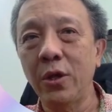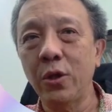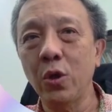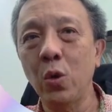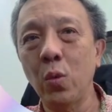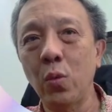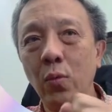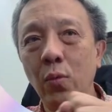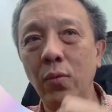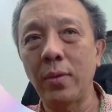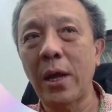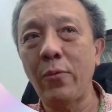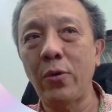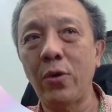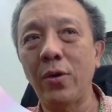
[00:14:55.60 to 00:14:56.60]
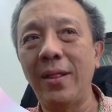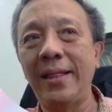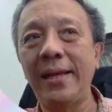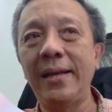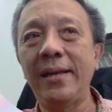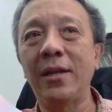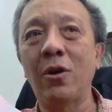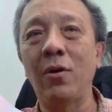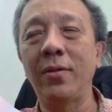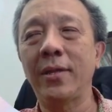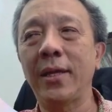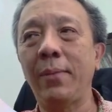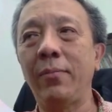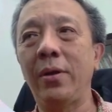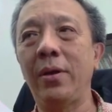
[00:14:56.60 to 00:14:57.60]
So now we're going to link the
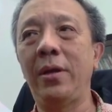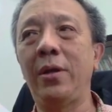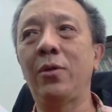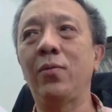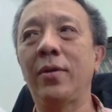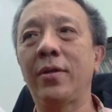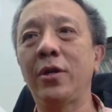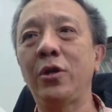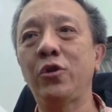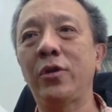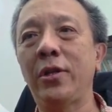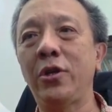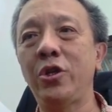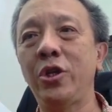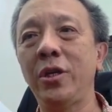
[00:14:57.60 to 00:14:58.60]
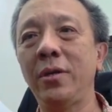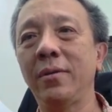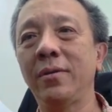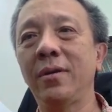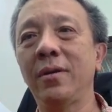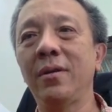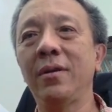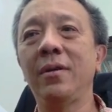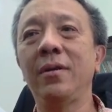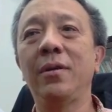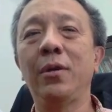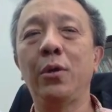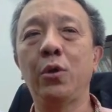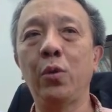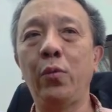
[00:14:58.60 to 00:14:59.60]
concept into a search strategy.
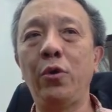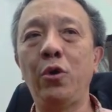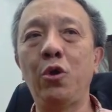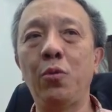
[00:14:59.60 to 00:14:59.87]
So we